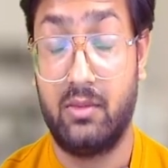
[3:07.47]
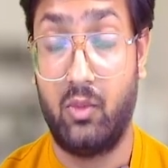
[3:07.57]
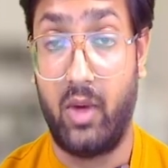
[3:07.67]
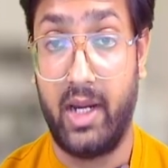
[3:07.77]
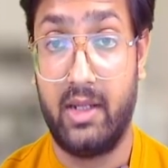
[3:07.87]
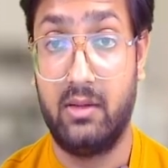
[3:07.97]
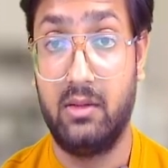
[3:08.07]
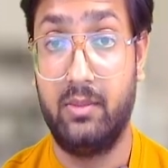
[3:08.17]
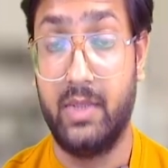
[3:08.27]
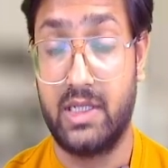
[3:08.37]
Why the
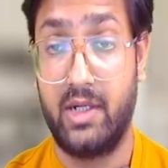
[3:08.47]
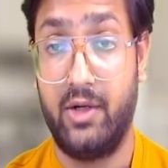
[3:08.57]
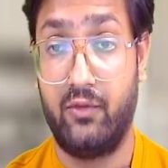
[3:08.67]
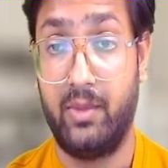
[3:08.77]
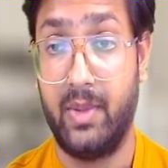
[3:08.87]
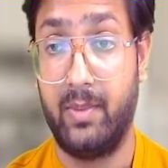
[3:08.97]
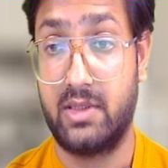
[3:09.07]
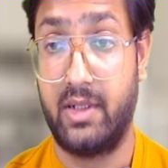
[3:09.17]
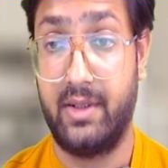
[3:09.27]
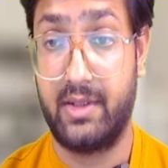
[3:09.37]
majority of the people
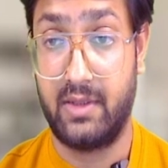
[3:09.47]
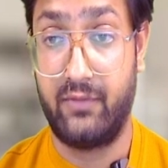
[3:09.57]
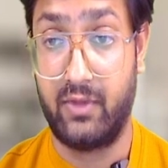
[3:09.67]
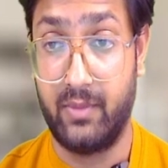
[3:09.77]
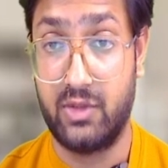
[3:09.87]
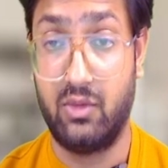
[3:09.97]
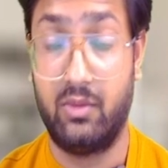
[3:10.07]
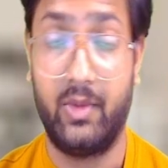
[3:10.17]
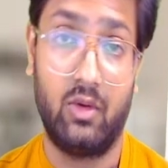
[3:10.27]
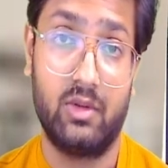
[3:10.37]
are interested from this zone?
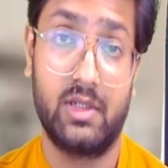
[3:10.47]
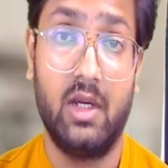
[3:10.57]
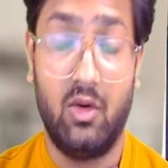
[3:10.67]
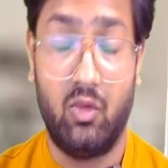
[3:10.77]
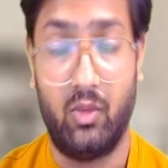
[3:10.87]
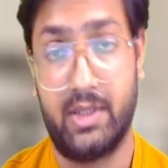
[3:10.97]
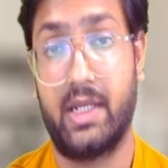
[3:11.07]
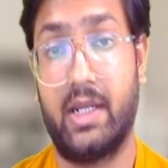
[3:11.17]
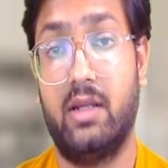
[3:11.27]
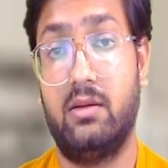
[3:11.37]
Because once
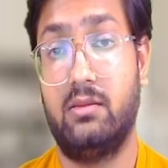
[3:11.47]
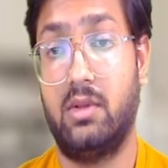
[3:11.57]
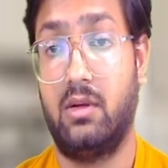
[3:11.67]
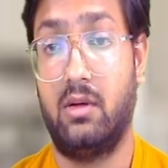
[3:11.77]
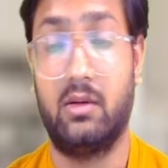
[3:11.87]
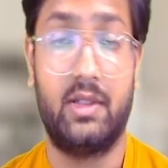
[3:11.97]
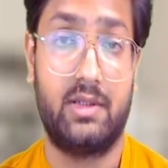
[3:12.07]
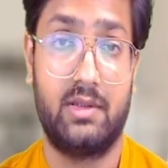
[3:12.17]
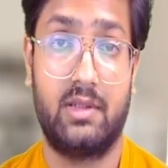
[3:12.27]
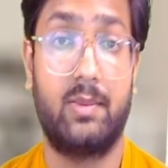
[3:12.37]
again, this
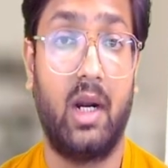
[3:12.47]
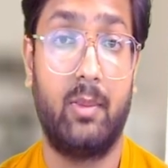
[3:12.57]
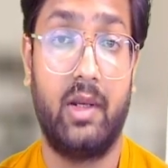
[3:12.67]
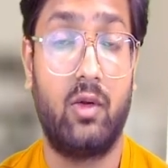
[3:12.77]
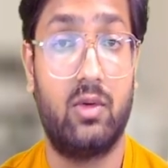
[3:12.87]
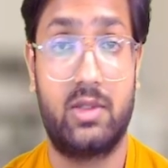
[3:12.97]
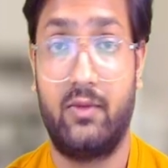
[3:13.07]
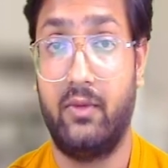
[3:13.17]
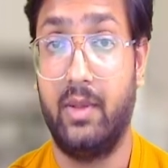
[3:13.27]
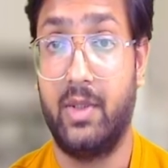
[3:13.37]
is a smart money concept
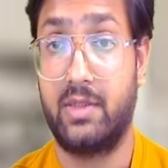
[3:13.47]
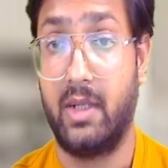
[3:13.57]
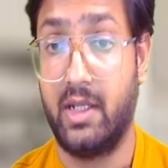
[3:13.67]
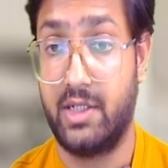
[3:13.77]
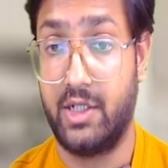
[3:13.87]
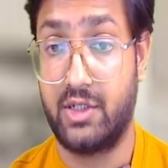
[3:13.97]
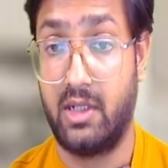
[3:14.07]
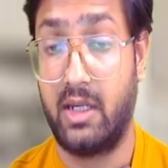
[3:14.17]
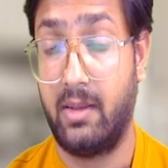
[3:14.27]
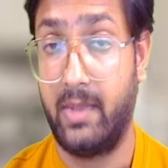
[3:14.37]
of Dipesh Patni Education
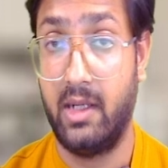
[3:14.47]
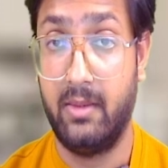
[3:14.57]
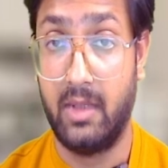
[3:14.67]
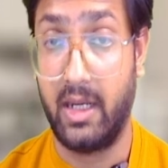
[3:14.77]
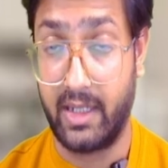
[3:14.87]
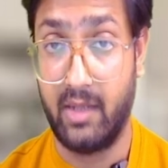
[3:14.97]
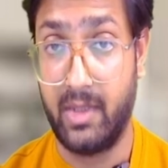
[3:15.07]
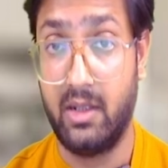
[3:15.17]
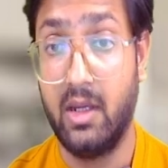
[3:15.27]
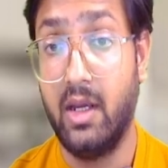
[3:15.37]
Academy.